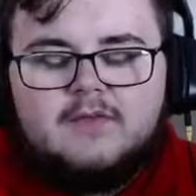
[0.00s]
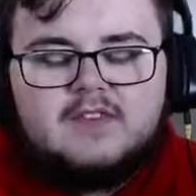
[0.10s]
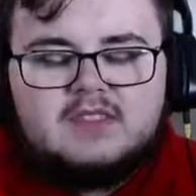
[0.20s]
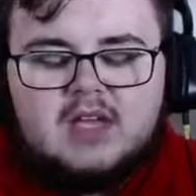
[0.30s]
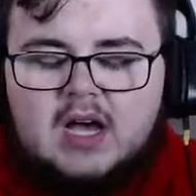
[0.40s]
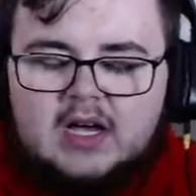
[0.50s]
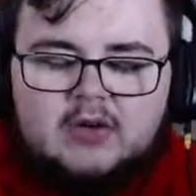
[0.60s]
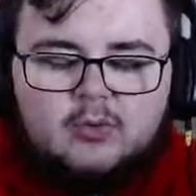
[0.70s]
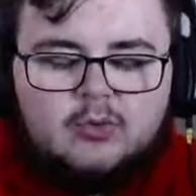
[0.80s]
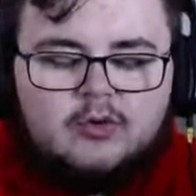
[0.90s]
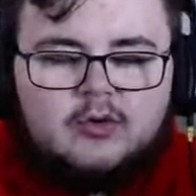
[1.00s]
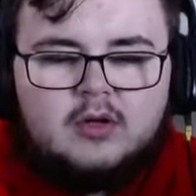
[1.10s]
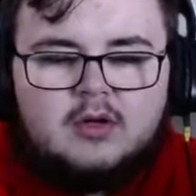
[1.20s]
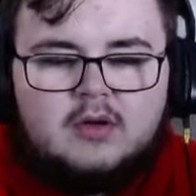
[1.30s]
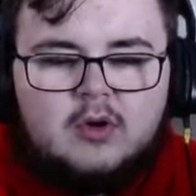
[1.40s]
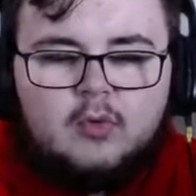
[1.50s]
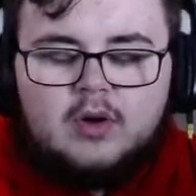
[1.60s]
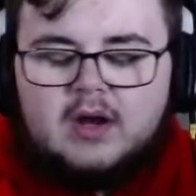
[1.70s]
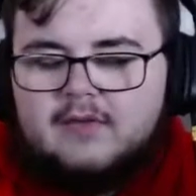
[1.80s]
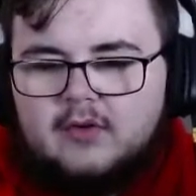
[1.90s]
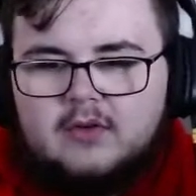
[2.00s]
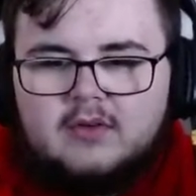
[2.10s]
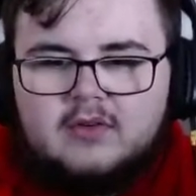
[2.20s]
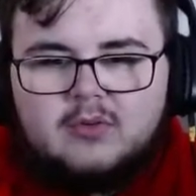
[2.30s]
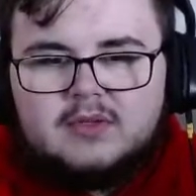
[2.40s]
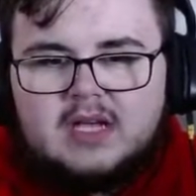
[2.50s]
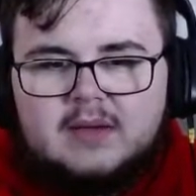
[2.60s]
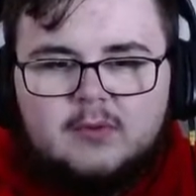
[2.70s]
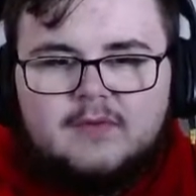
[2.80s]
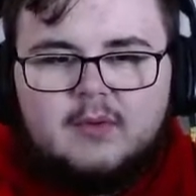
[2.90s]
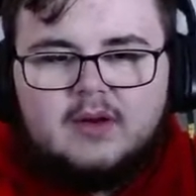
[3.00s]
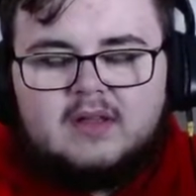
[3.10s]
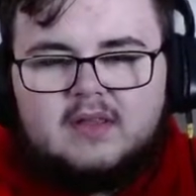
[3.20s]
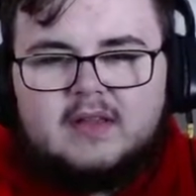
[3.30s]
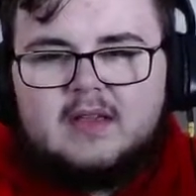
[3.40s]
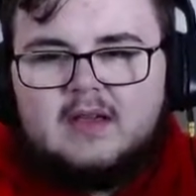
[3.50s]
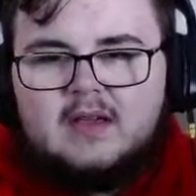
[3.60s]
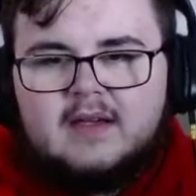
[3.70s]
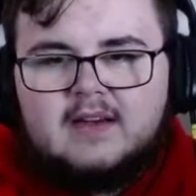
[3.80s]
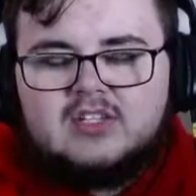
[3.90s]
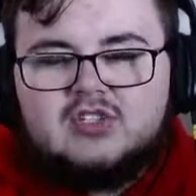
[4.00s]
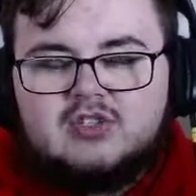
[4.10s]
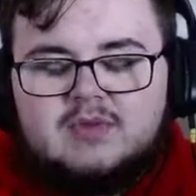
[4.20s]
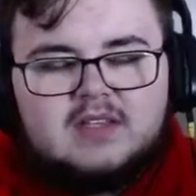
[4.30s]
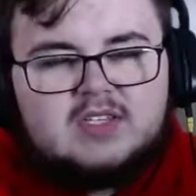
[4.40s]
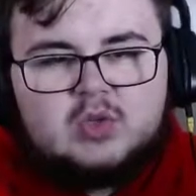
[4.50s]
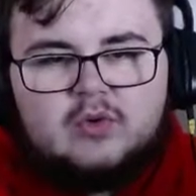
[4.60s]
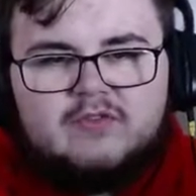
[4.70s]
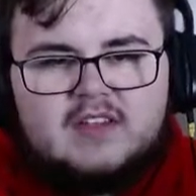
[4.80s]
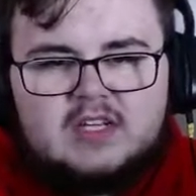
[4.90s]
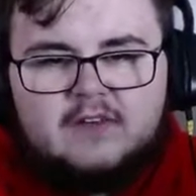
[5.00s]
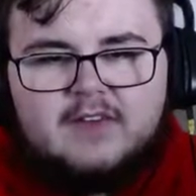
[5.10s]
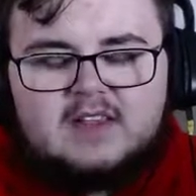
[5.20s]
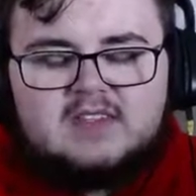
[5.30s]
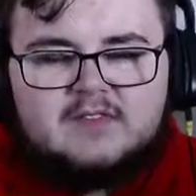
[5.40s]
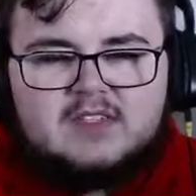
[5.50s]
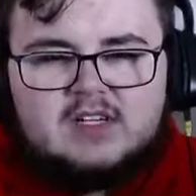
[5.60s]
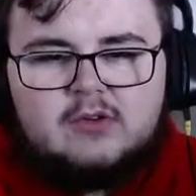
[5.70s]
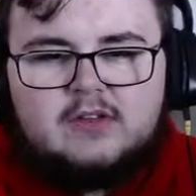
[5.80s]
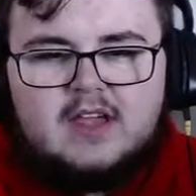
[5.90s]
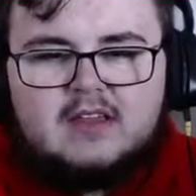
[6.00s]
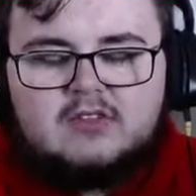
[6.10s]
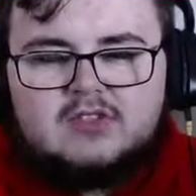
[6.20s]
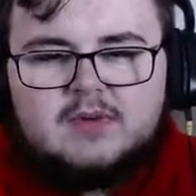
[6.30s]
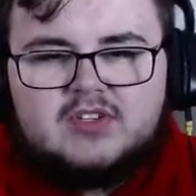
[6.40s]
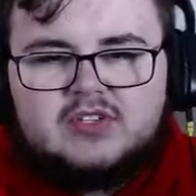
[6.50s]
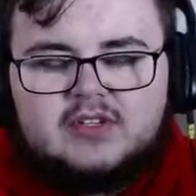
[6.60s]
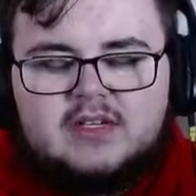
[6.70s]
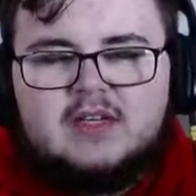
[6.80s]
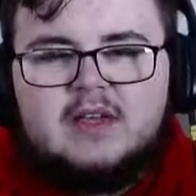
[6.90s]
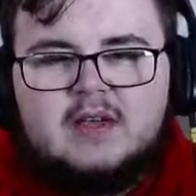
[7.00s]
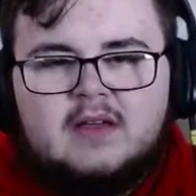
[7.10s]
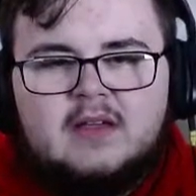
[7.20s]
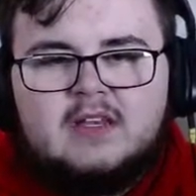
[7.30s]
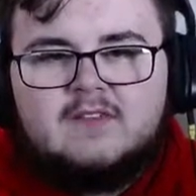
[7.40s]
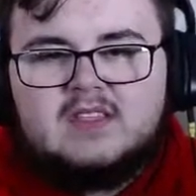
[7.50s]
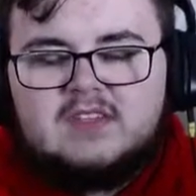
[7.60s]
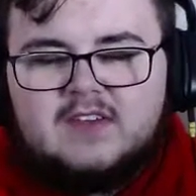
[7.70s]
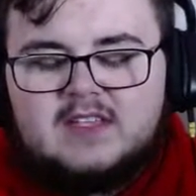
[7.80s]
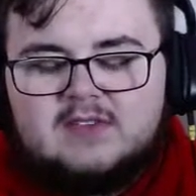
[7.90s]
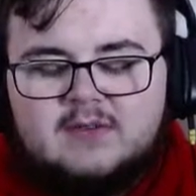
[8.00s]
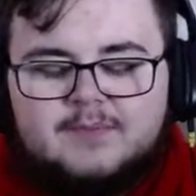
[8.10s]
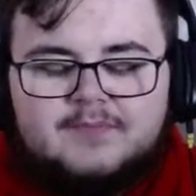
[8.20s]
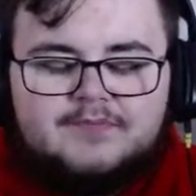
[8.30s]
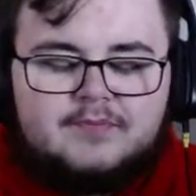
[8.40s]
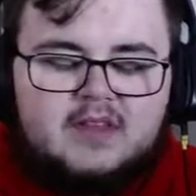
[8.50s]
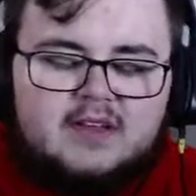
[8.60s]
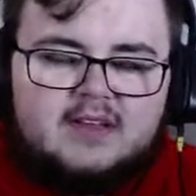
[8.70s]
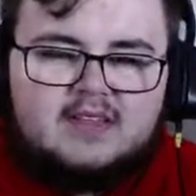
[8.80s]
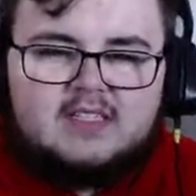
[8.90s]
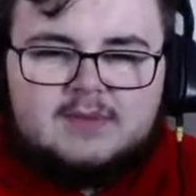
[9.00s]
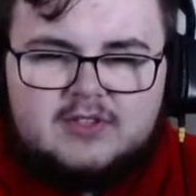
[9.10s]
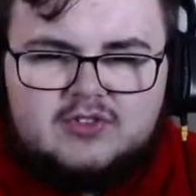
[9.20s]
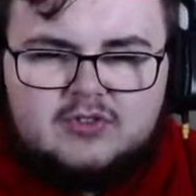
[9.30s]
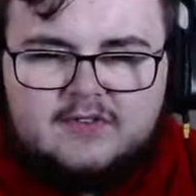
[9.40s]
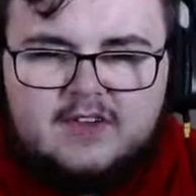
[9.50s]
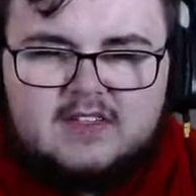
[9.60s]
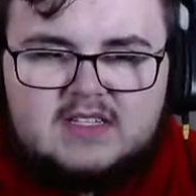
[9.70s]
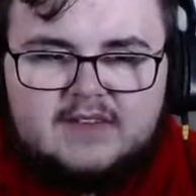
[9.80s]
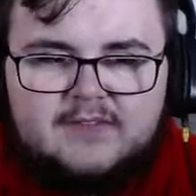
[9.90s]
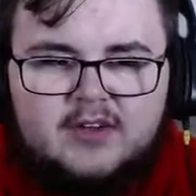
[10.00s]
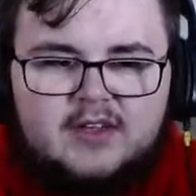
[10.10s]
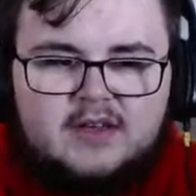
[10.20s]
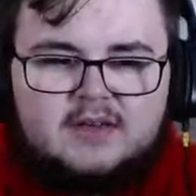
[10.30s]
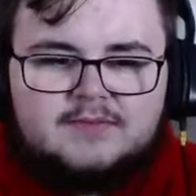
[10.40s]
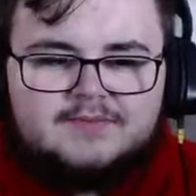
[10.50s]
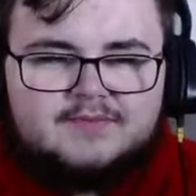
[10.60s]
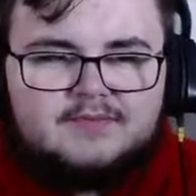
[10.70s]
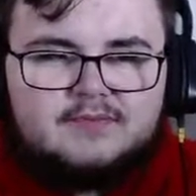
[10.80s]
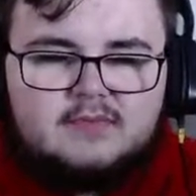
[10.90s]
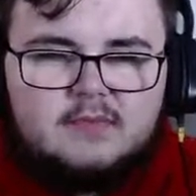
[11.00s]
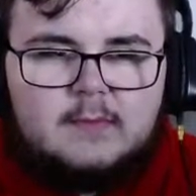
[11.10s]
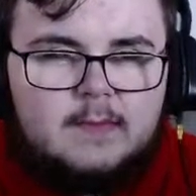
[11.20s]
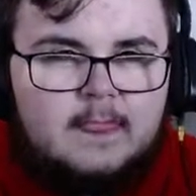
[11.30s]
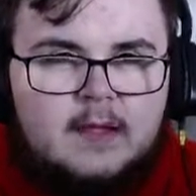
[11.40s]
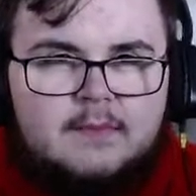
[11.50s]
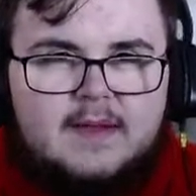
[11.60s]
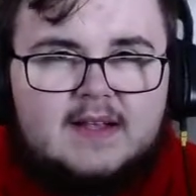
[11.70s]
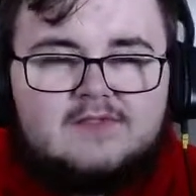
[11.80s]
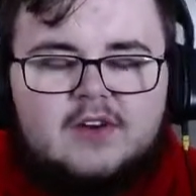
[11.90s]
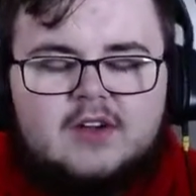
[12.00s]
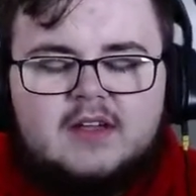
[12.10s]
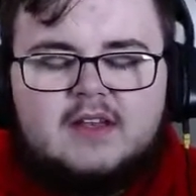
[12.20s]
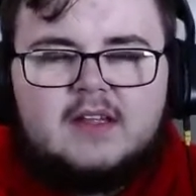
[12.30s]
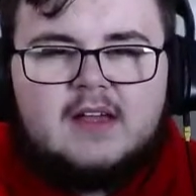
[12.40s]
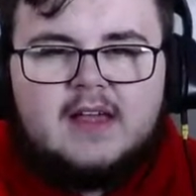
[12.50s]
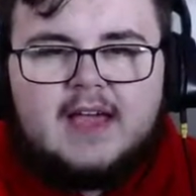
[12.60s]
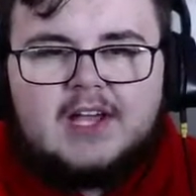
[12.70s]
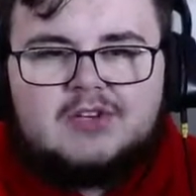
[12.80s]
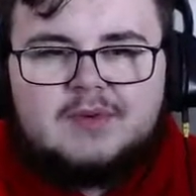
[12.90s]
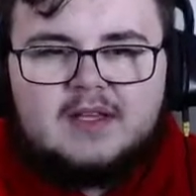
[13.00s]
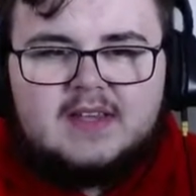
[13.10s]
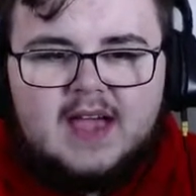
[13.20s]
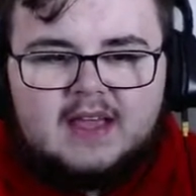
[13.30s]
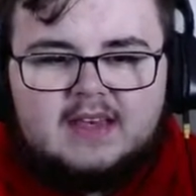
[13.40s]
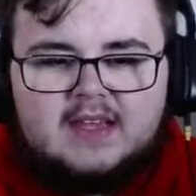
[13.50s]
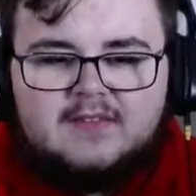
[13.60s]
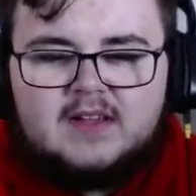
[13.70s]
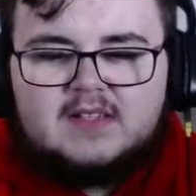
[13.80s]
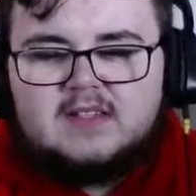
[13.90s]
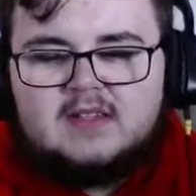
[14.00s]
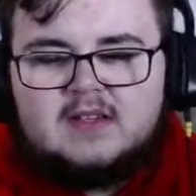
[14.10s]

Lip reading: Facade or whatever normal type move I want to click. It could also just be Assault Vest offensive because, to take those specially defensive hits. Because the special defense is not very good. But it has very good HP, attack, and defense.